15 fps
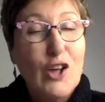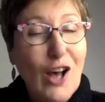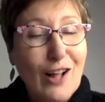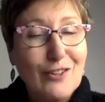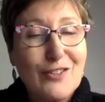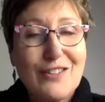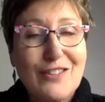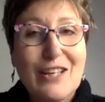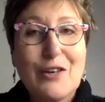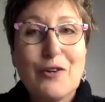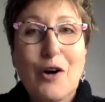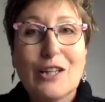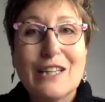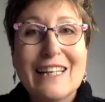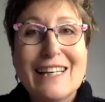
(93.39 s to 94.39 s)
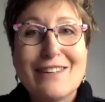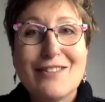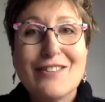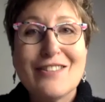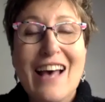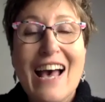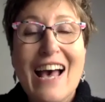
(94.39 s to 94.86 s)
I'll see you on the
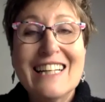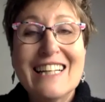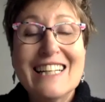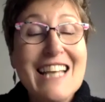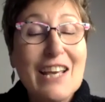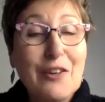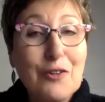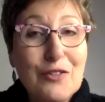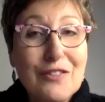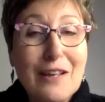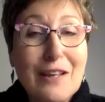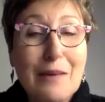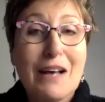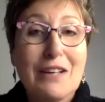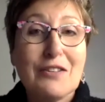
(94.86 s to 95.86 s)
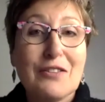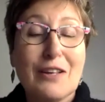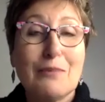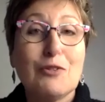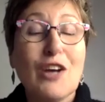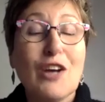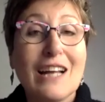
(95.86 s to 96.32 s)
inside and take you step by
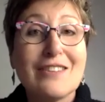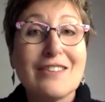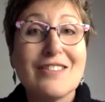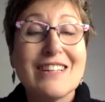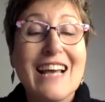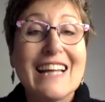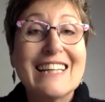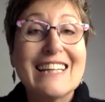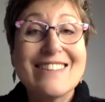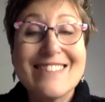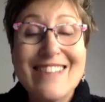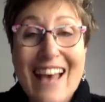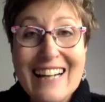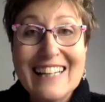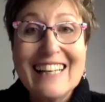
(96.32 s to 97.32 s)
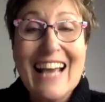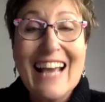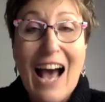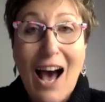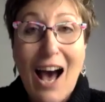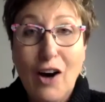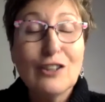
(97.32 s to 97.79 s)
step to understand exactly
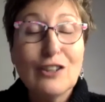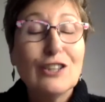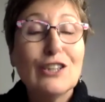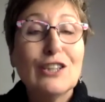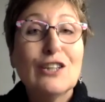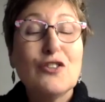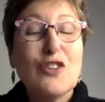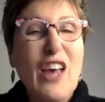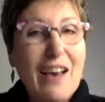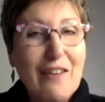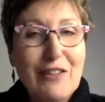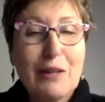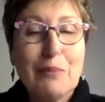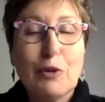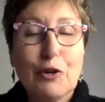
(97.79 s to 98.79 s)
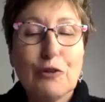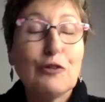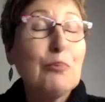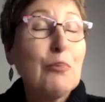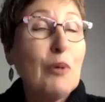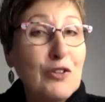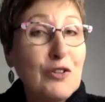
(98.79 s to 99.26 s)
how to have that
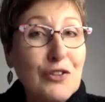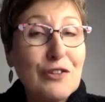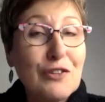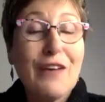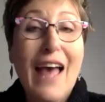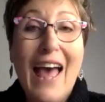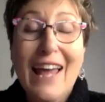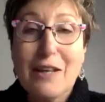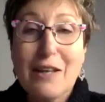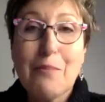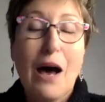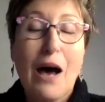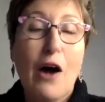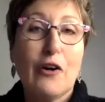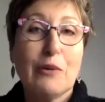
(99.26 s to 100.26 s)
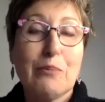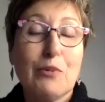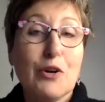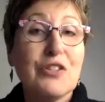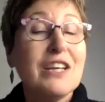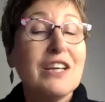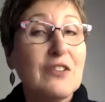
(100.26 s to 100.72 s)
beautiful, positive, and empowering
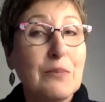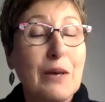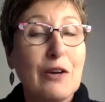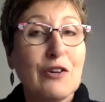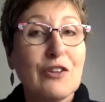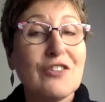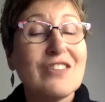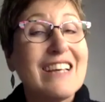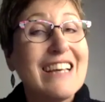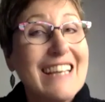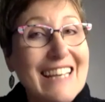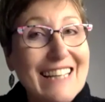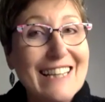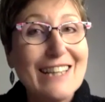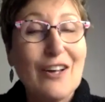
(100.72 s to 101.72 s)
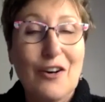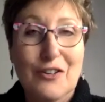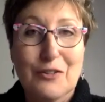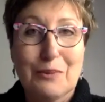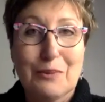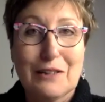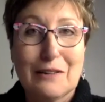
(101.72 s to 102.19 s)
birth experience in the
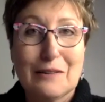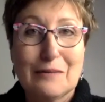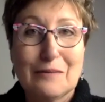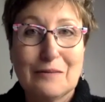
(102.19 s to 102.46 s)
hospital.